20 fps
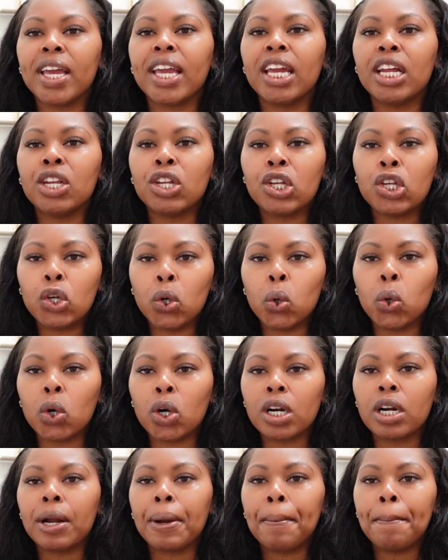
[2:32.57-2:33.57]
in
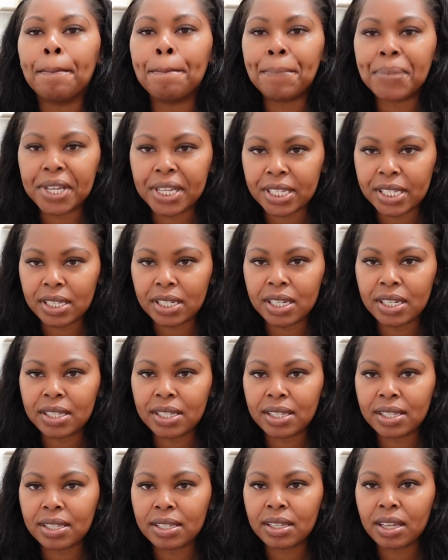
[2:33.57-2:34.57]
your
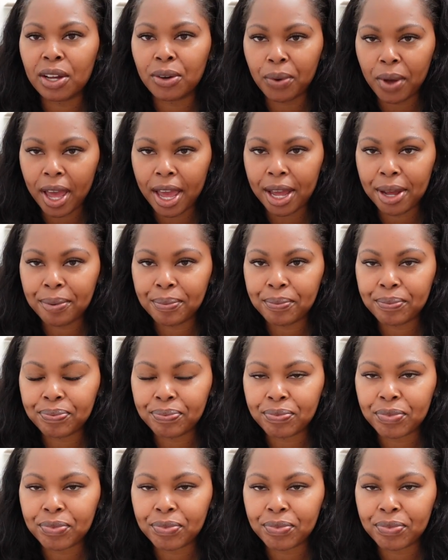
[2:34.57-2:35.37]
business. Okay?